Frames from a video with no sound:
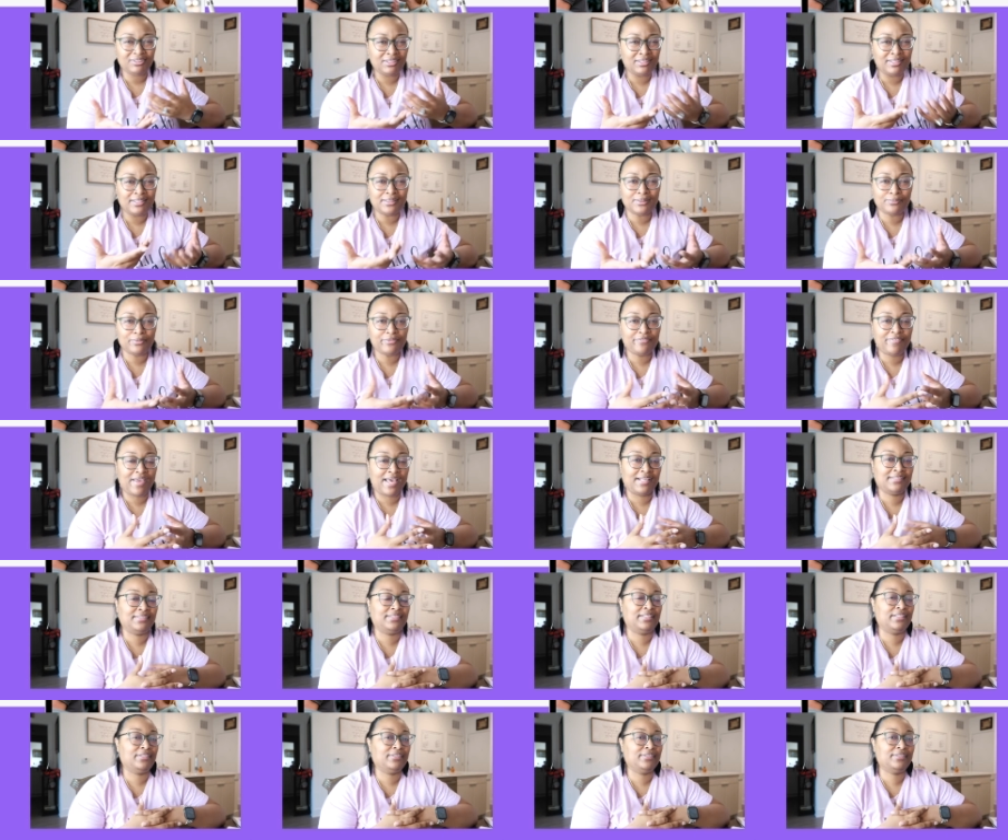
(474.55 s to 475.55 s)
unless we're
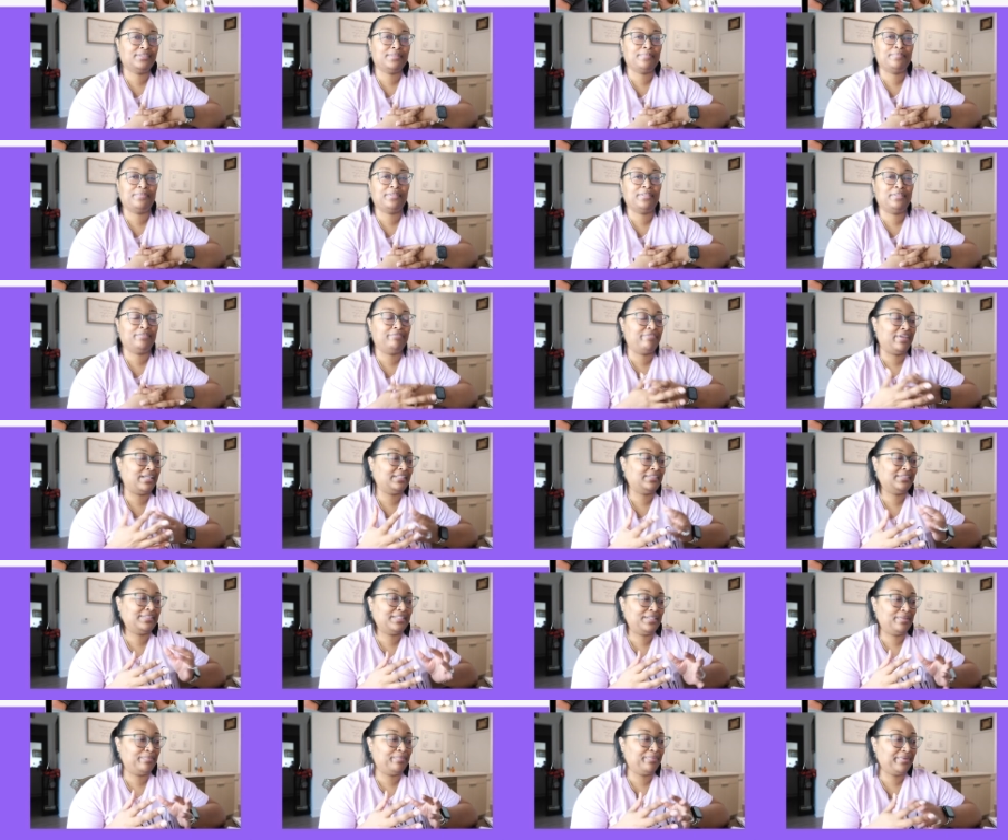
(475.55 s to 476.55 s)
fasting or something
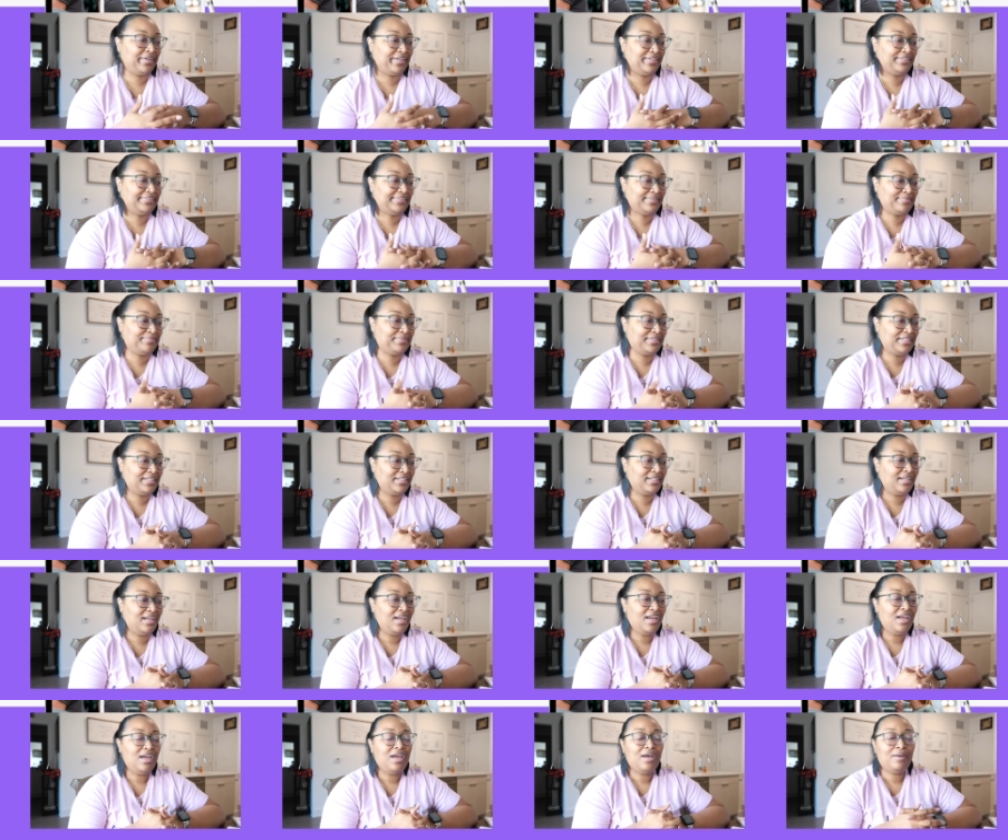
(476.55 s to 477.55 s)
fasting and prayer or something
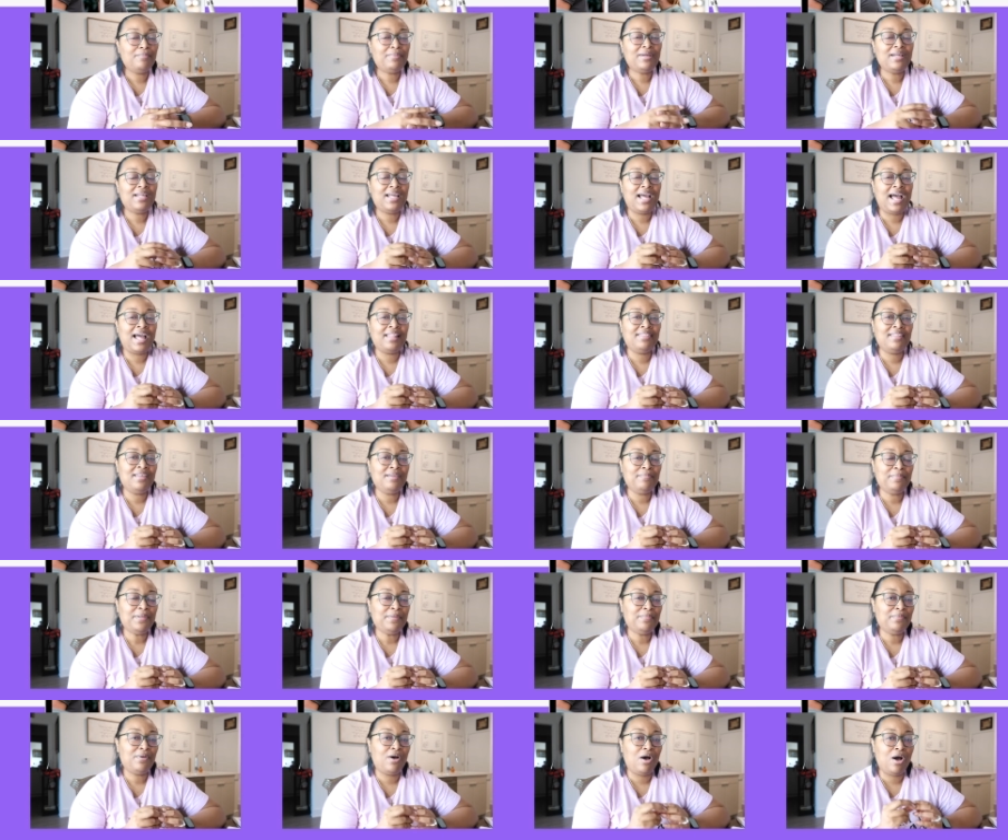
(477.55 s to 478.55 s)
but i think
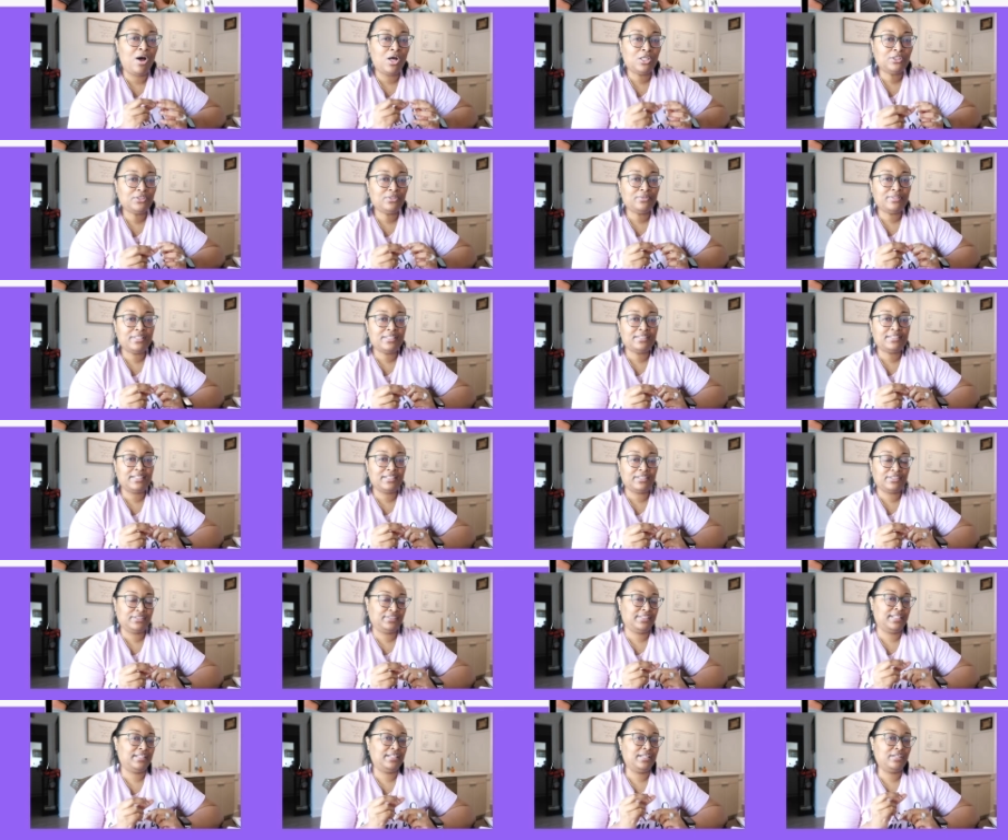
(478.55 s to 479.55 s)
people also need to
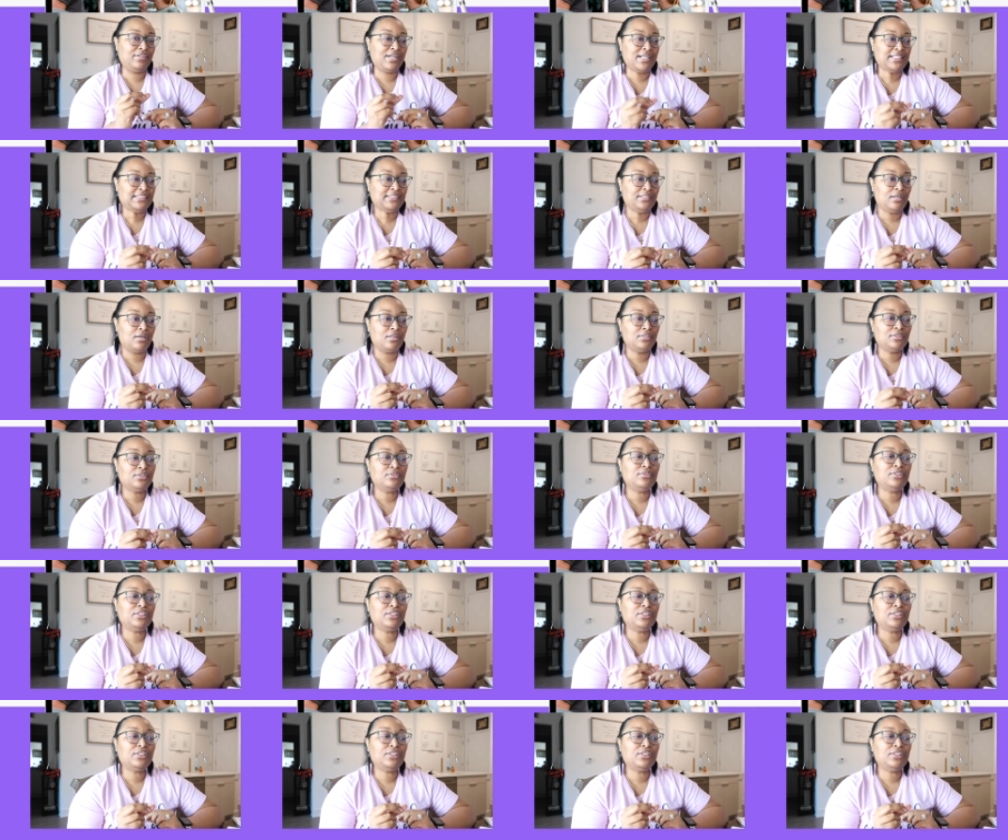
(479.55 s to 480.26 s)
understand that christ also